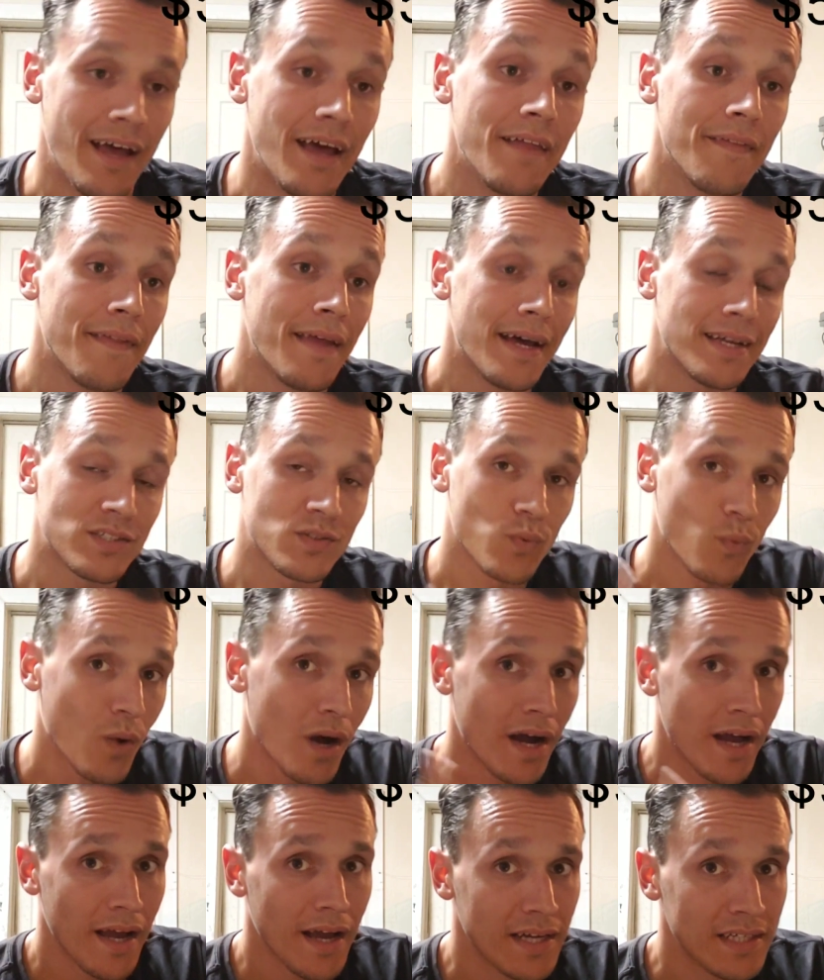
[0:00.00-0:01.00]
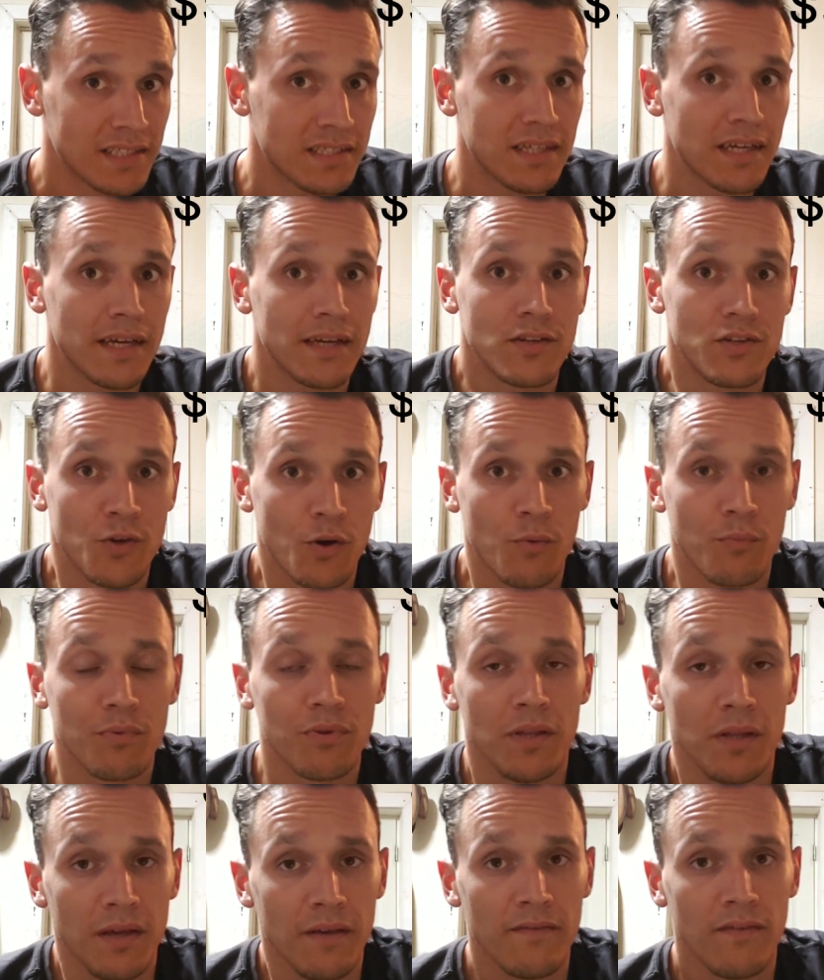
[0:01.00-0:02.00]
And that's why I say don't
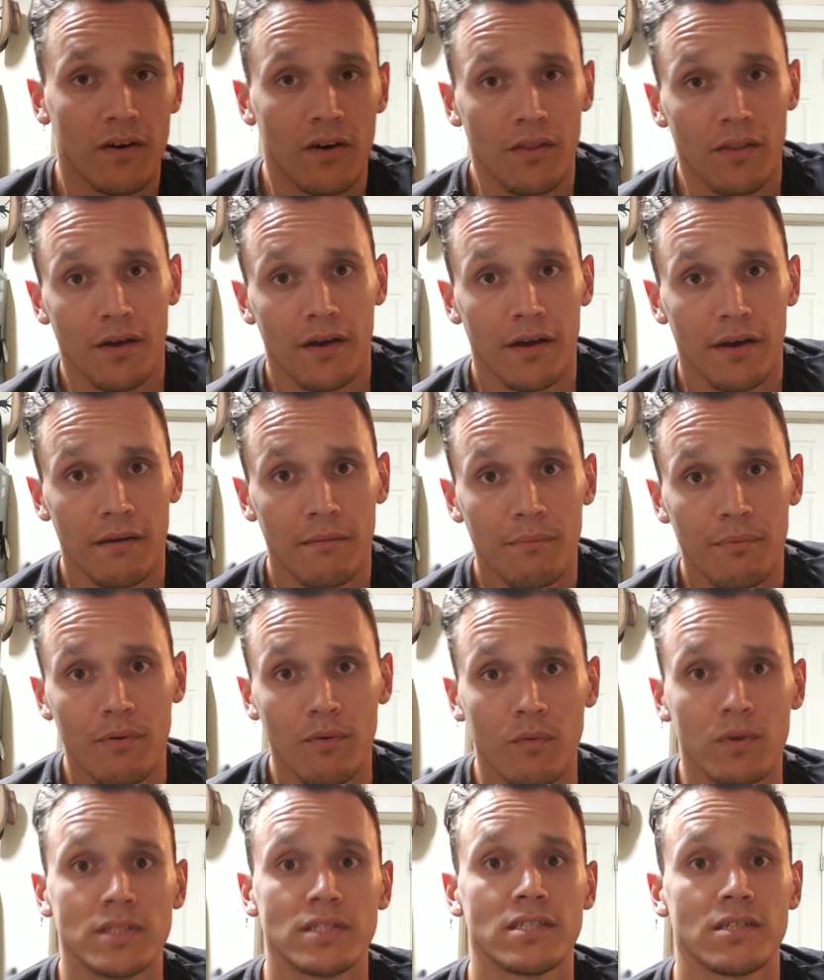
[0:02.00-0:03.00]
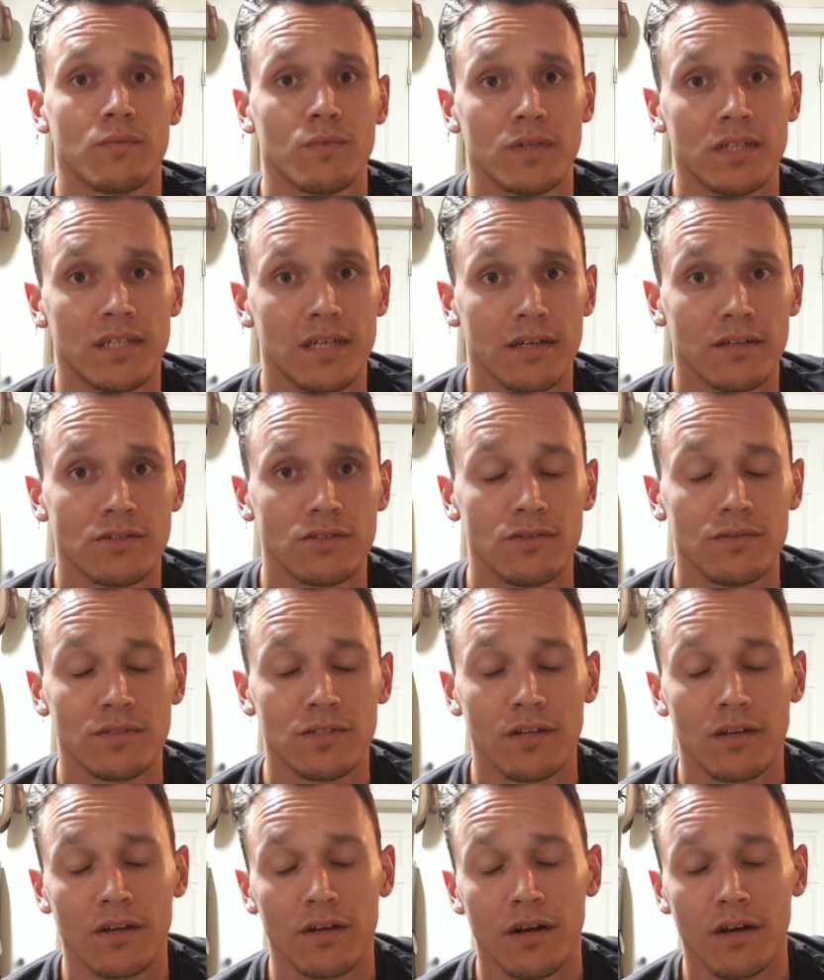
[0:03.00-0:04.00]
believe all the hype when someone tells you
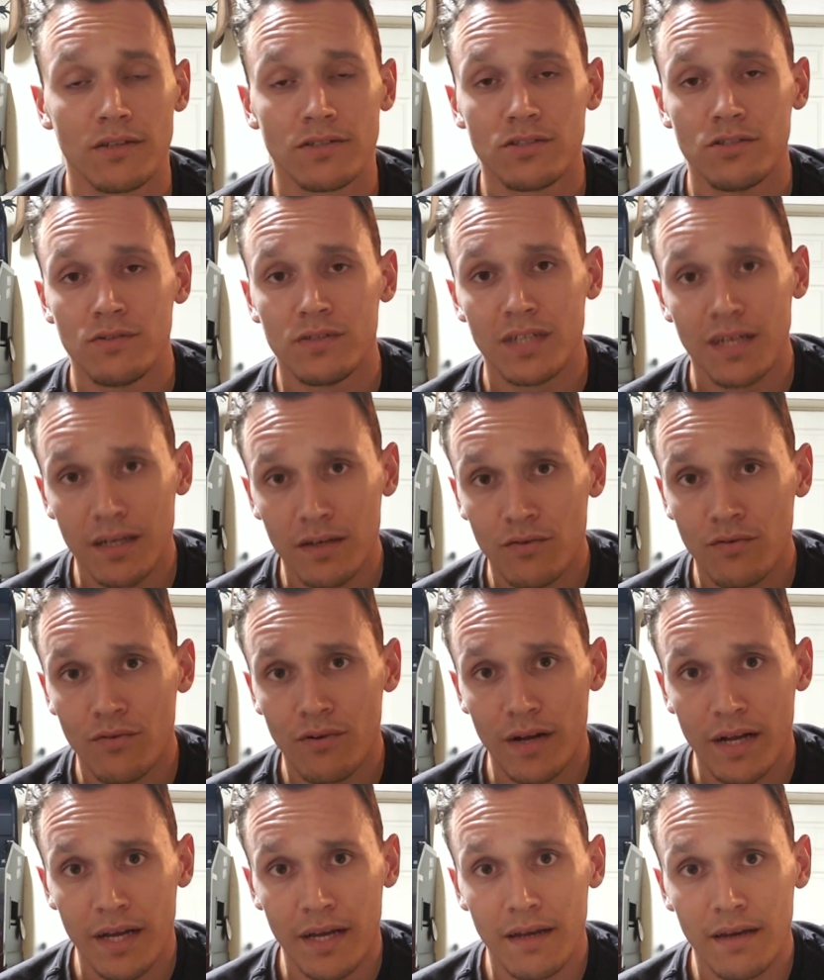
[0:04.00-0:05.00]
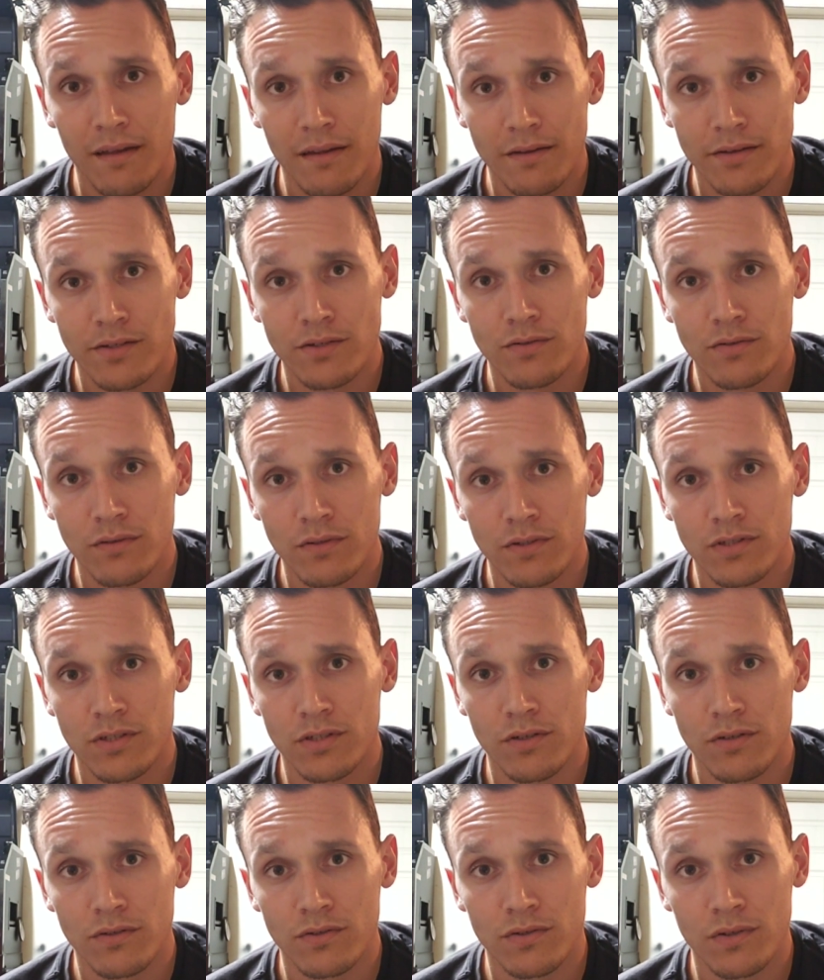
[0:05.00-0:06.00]
it's going to cost you 10 grand to do this
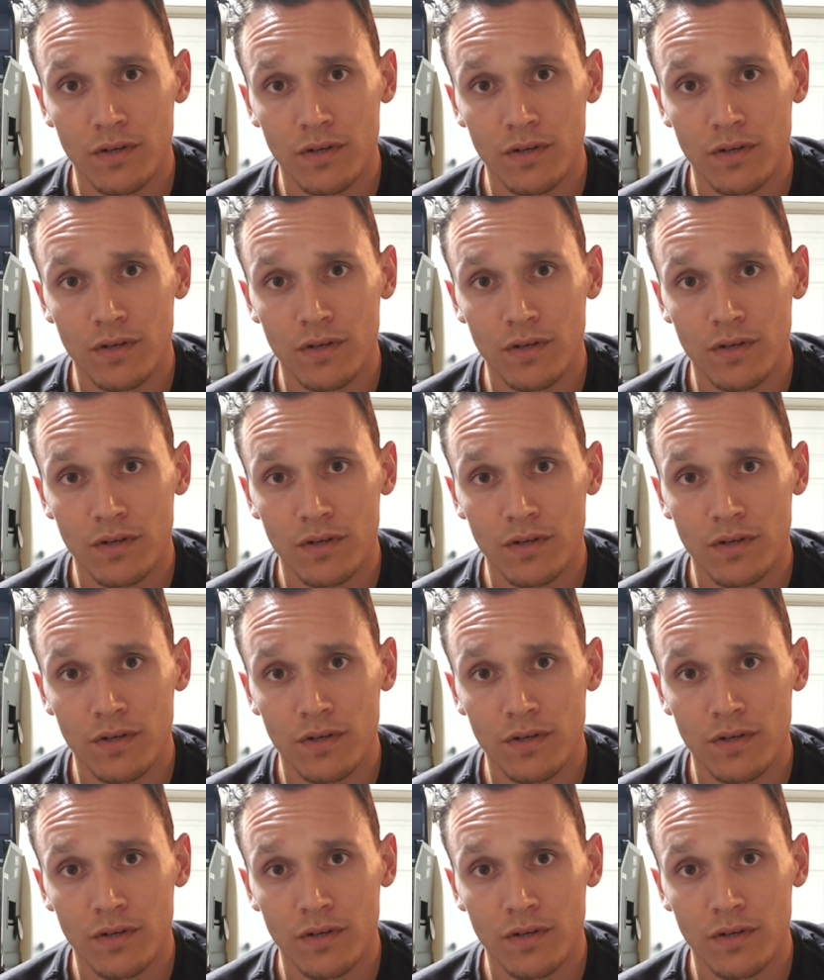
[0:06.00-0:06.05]
to your